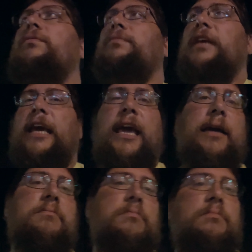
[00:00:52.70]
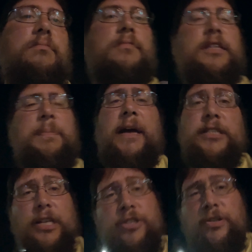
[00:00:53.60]
you get, depends
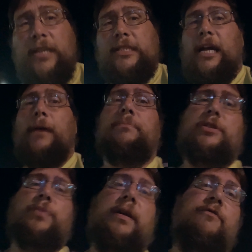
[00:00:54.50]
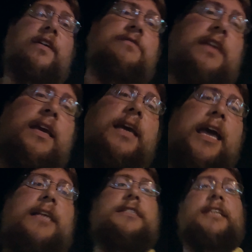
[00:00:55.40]
on the truck stop, between 50
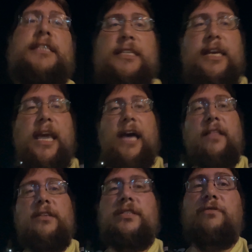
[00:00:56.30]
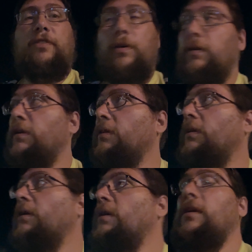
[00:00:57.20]
and 60 gallons of fuel
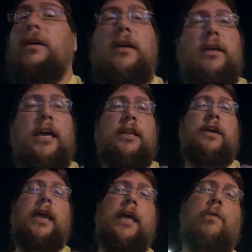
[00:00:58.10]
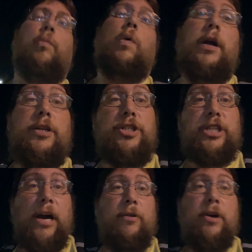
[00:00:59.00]
and you get one
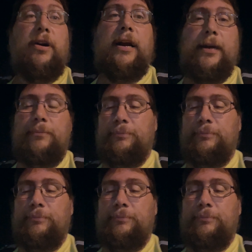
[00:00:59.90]
shower credit.